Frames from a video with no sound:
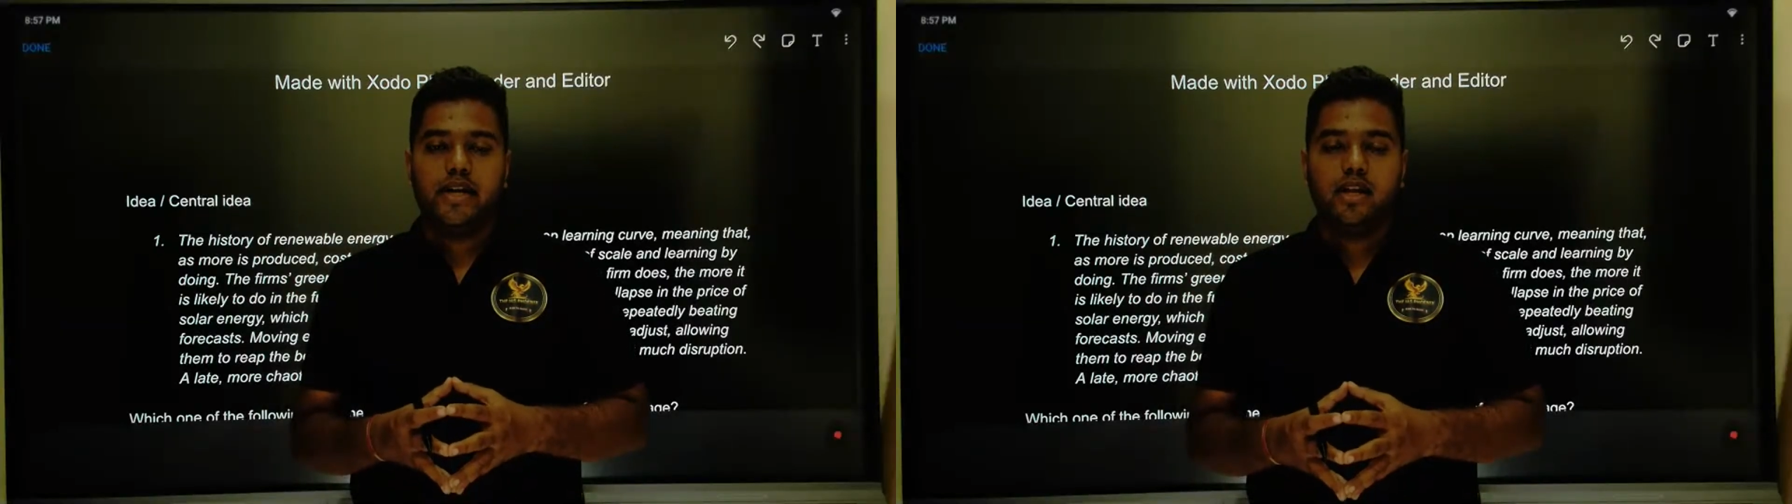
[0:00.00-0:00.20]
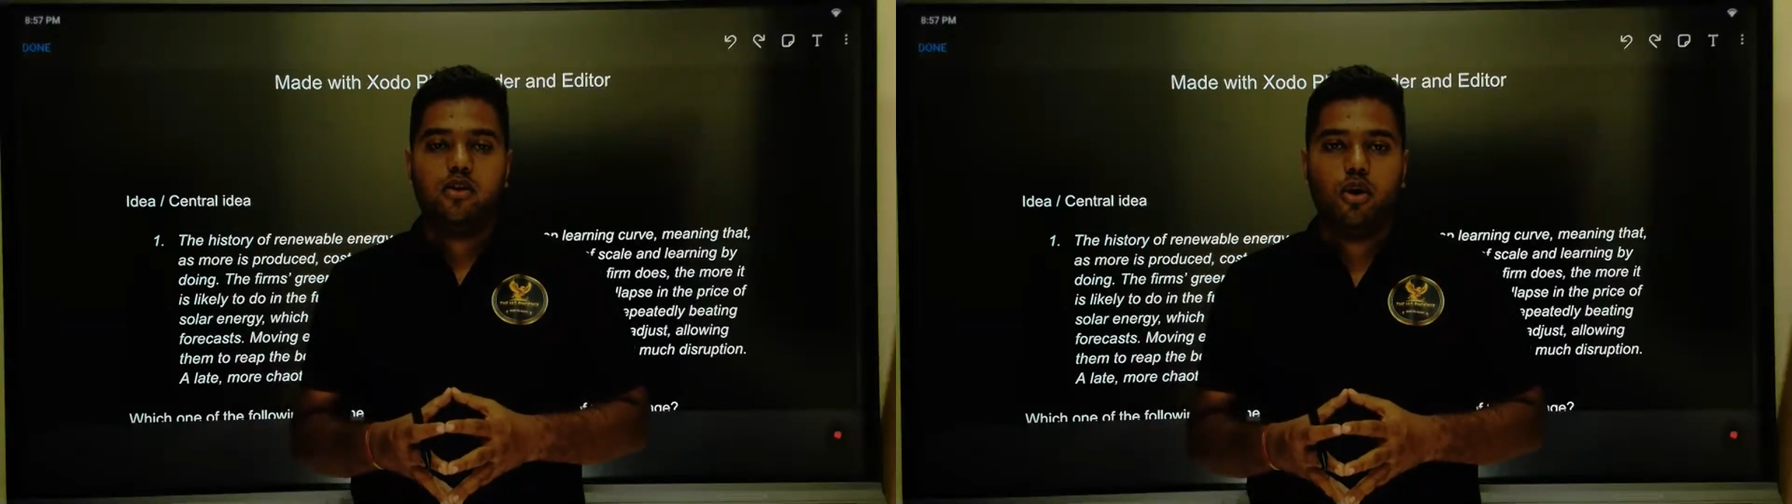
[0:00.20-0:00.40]

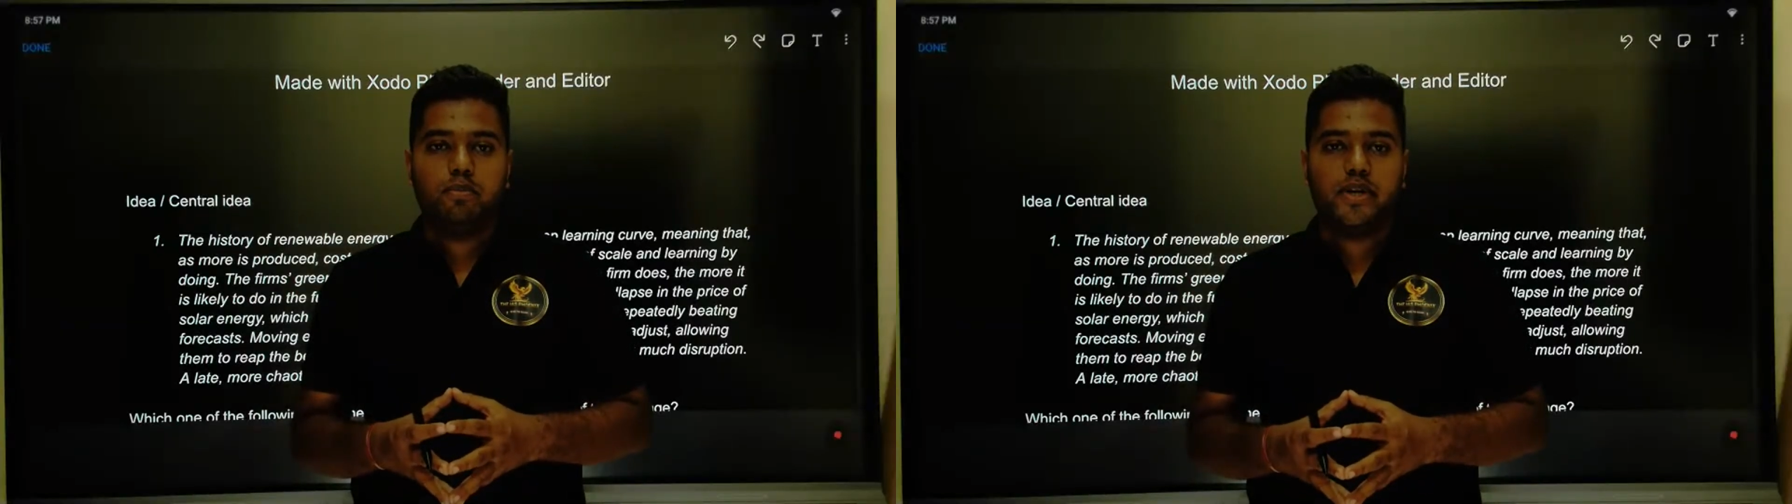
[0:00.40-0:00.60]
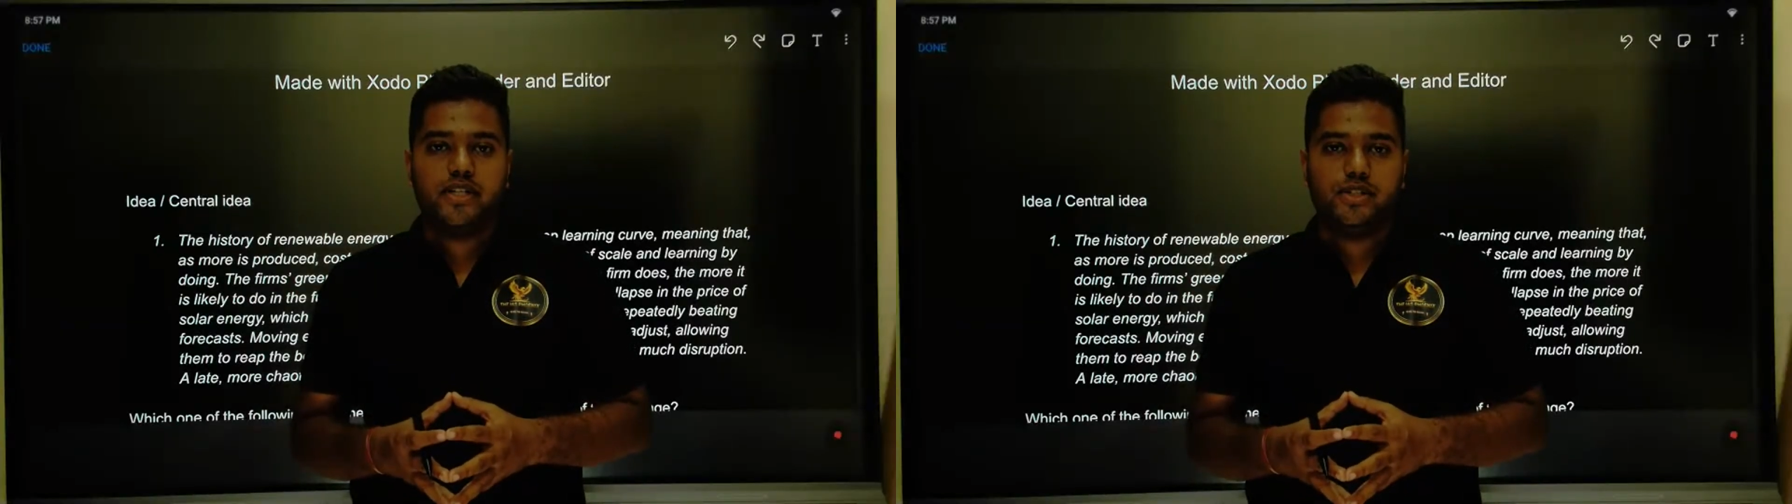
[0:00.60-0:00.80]
reading
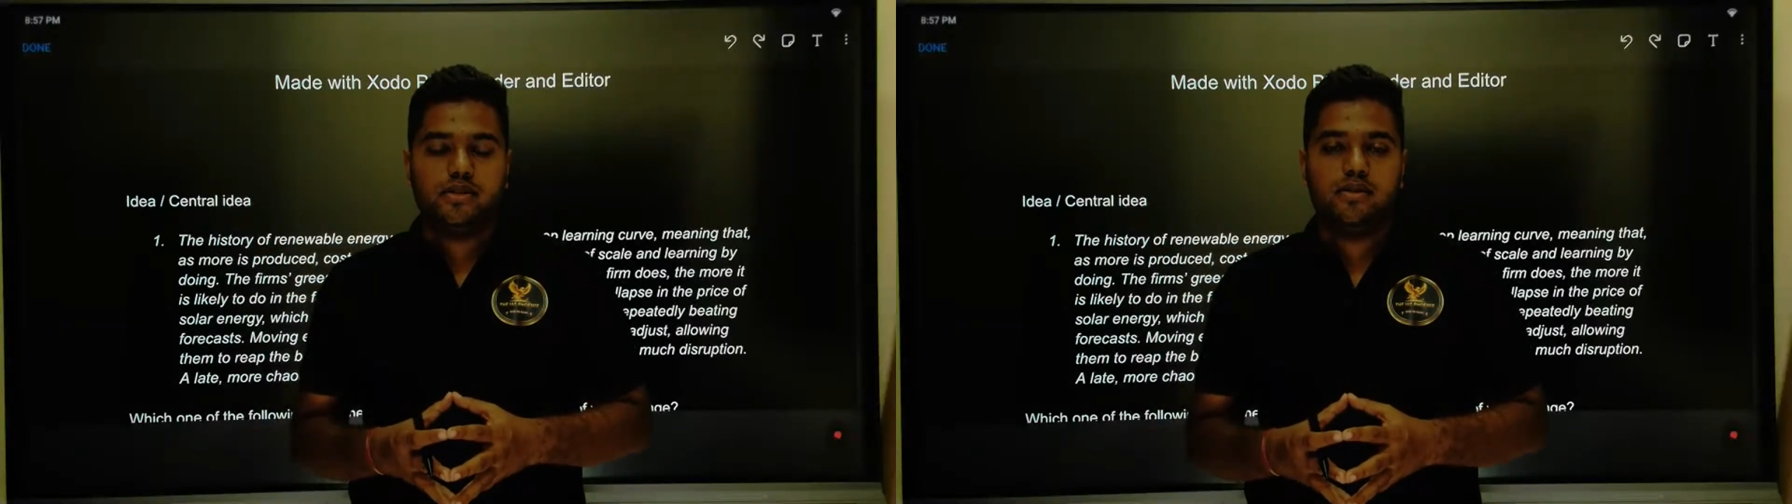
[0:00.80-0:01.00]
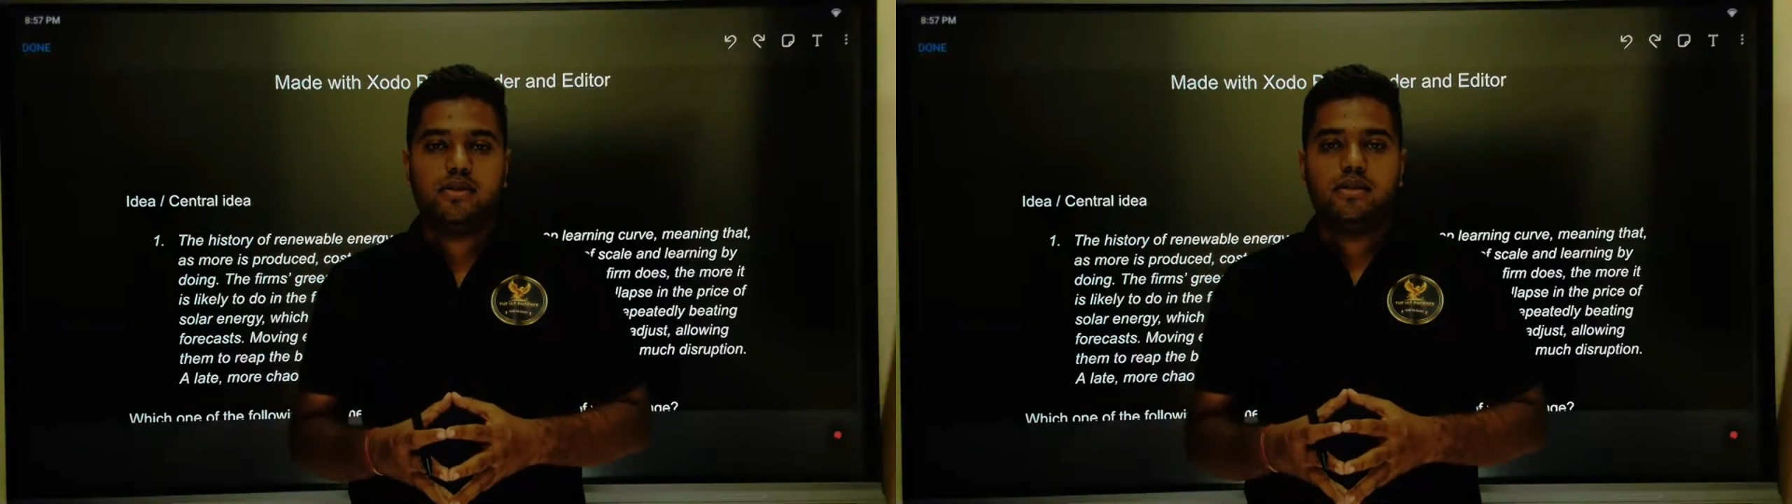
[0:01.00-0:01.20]

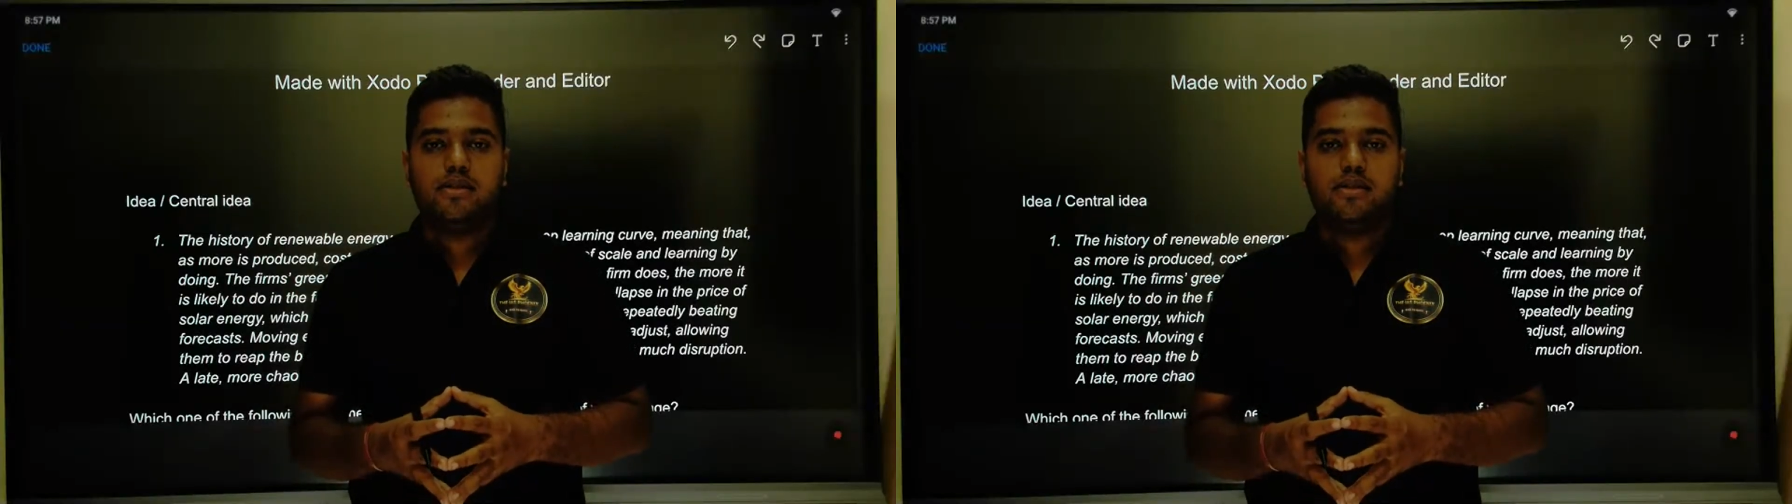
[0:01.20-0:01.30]
comprehension